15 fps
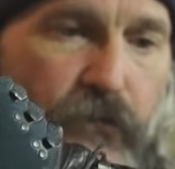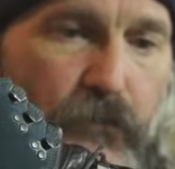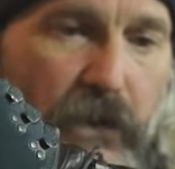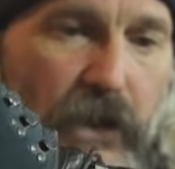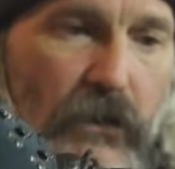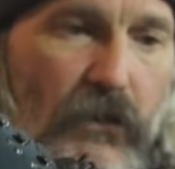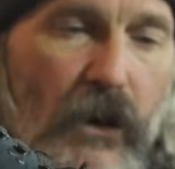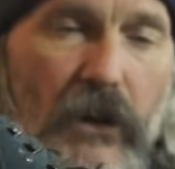me
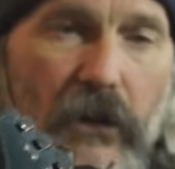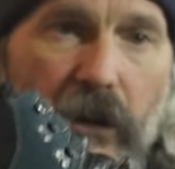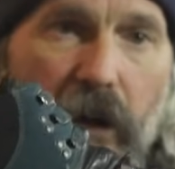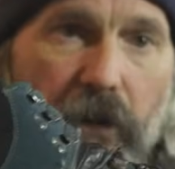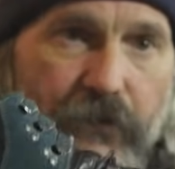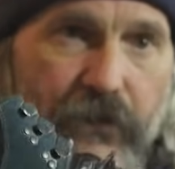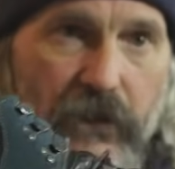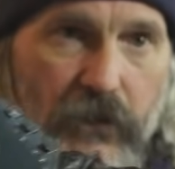a lot of
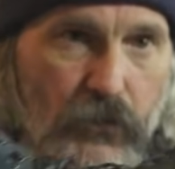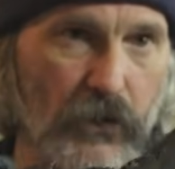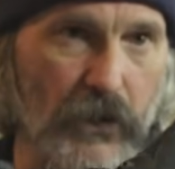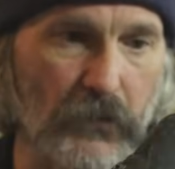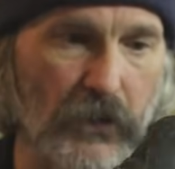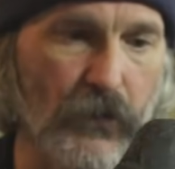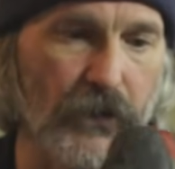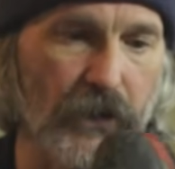confidence when
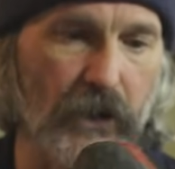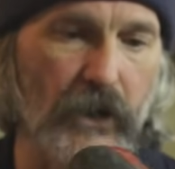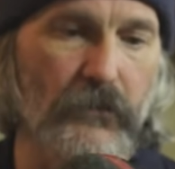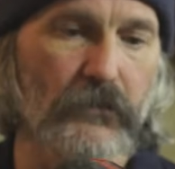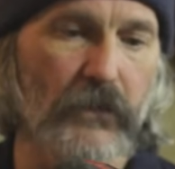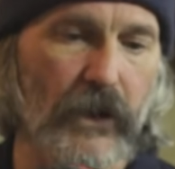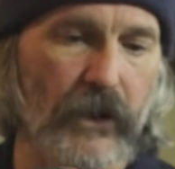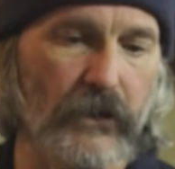I'm going up
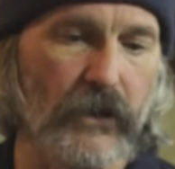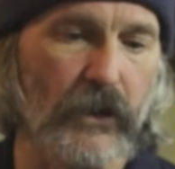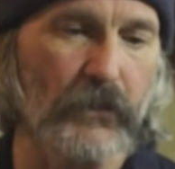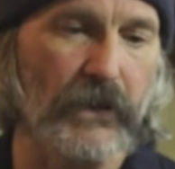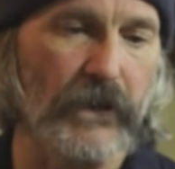and coming